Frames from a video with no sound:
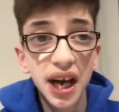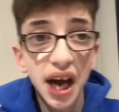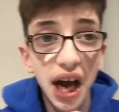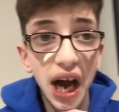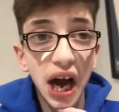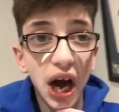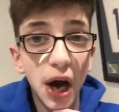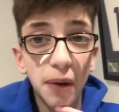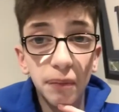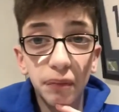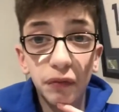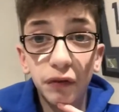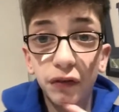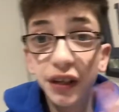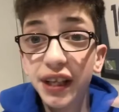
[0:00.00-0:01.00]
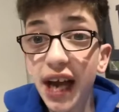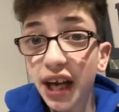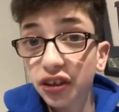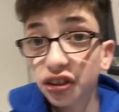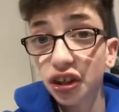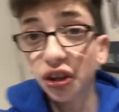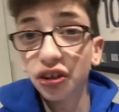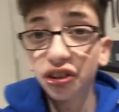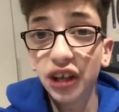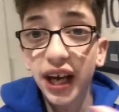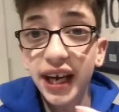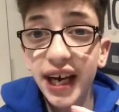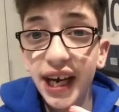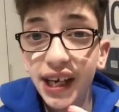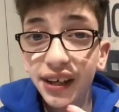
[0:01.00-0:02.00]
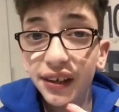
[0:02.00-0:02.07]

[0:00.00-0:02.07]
for next Thursday in